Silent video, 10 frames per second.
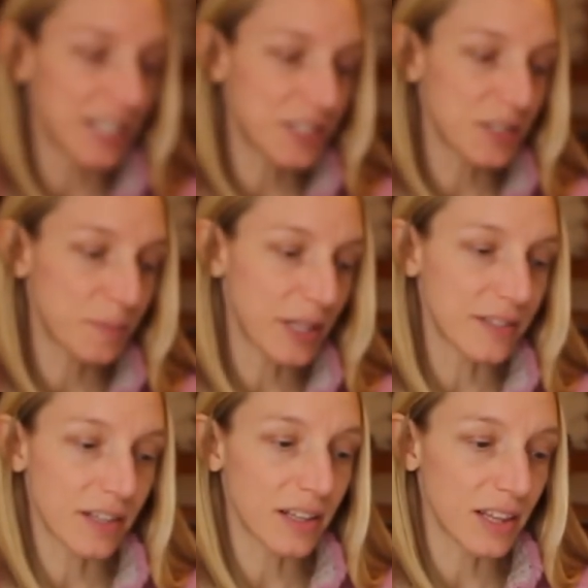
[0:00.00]
And she
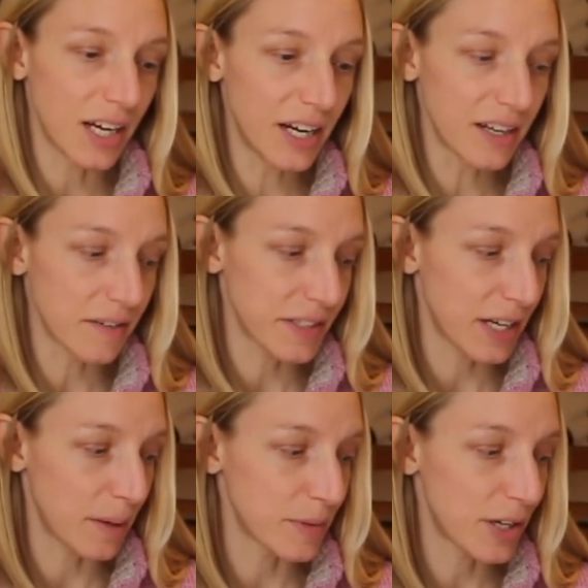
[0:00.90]
spends a lot of
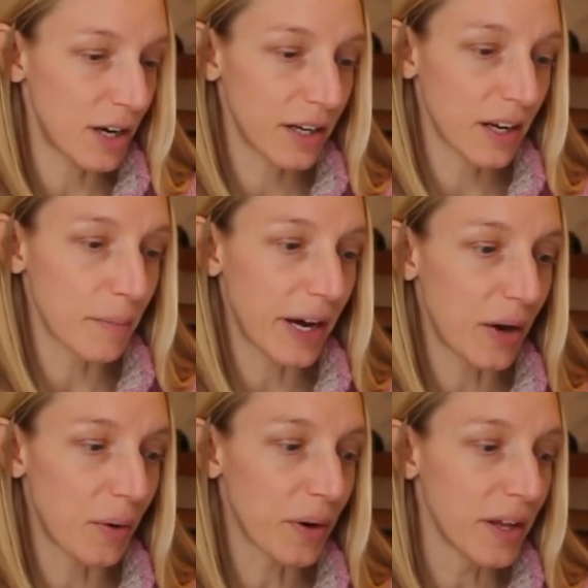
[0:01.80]
time talking
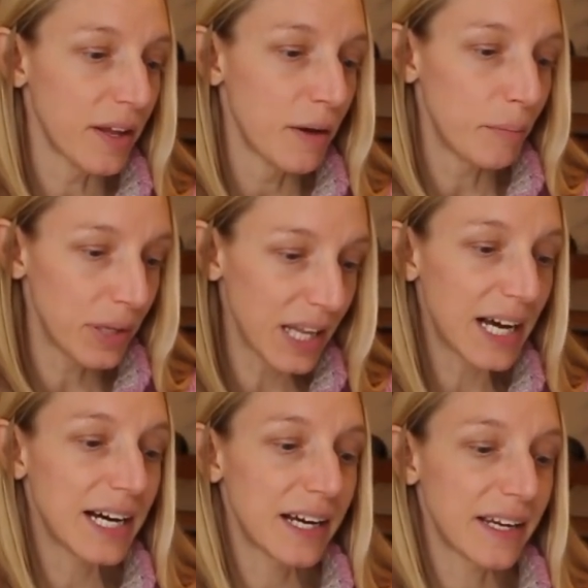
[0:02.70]
about
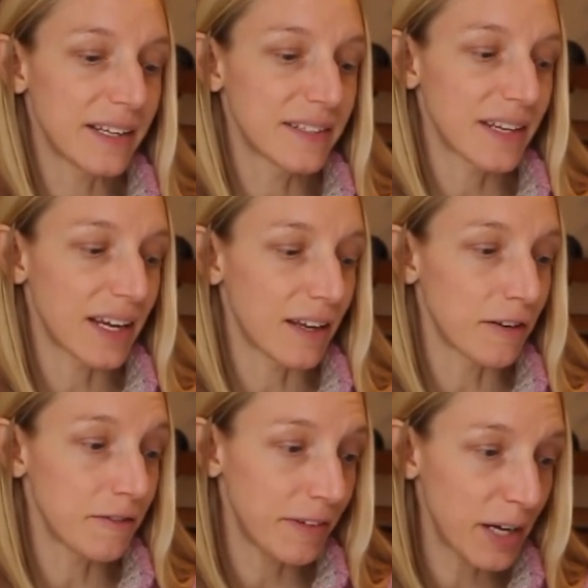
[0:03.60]
plies
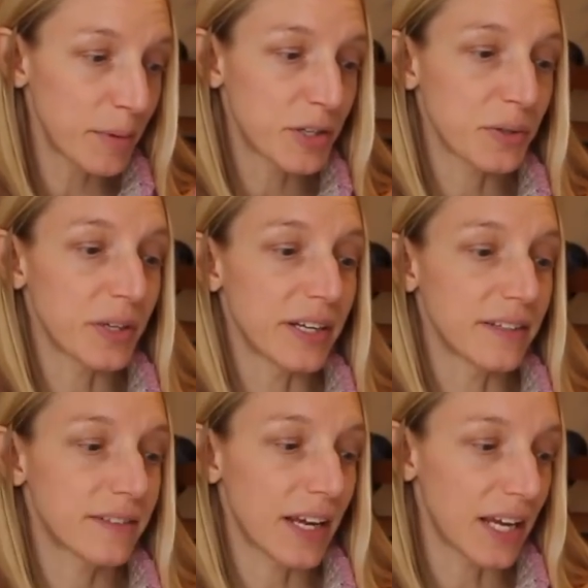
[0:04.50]
and fiber
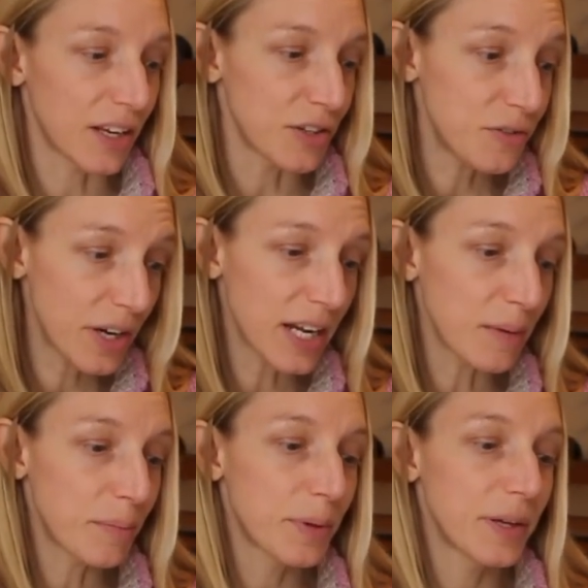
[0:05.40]
choice and
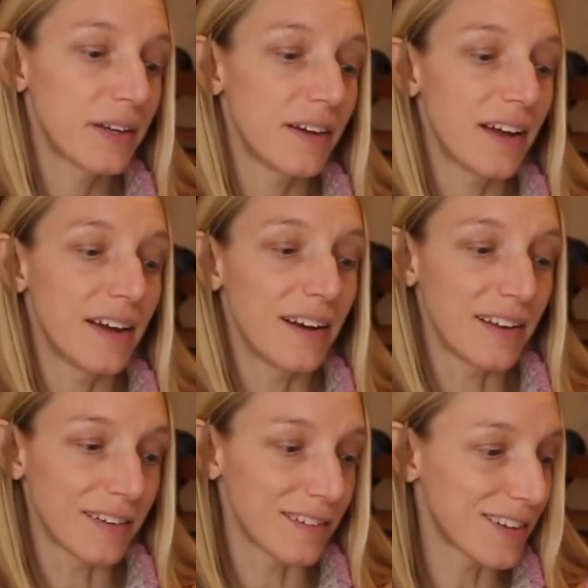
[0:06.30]
drape
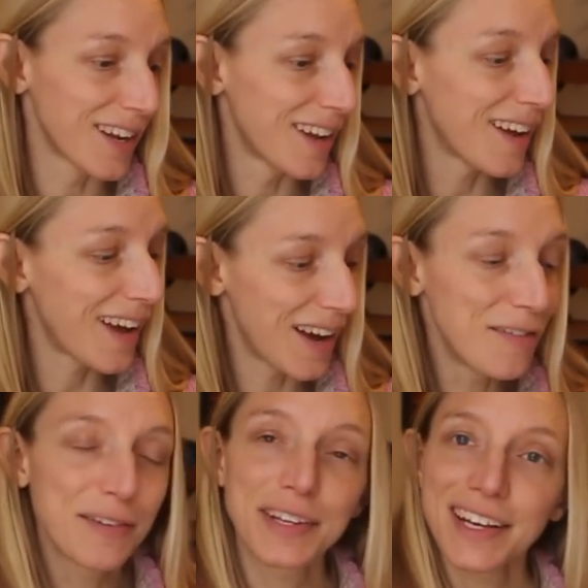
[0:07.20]
and
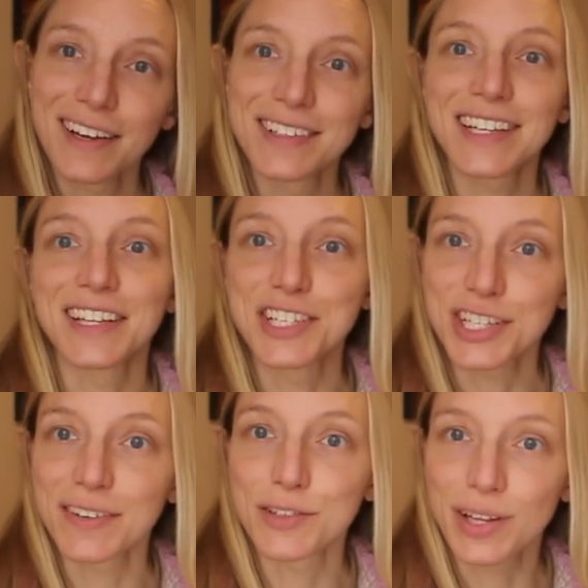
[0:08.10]
everything else, and then
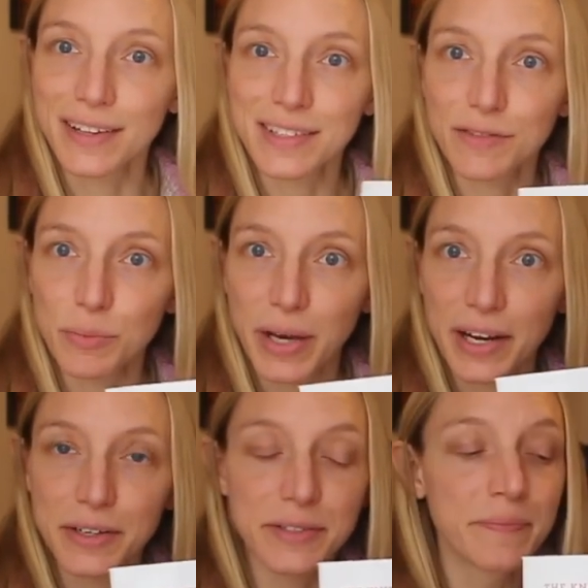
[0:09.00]
she gives you lots of different
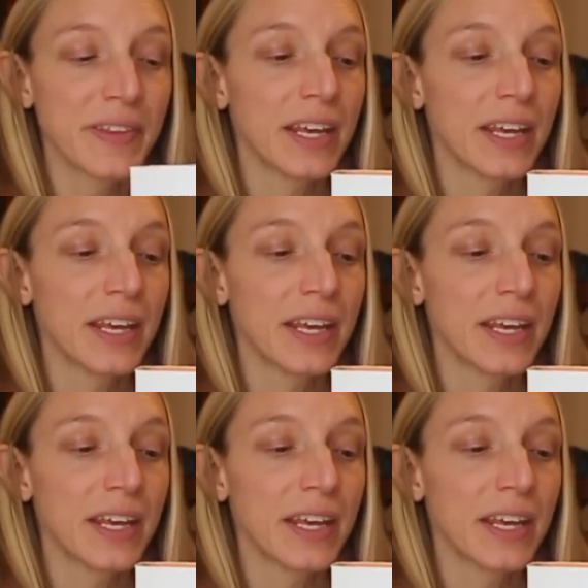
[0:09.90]
patterns.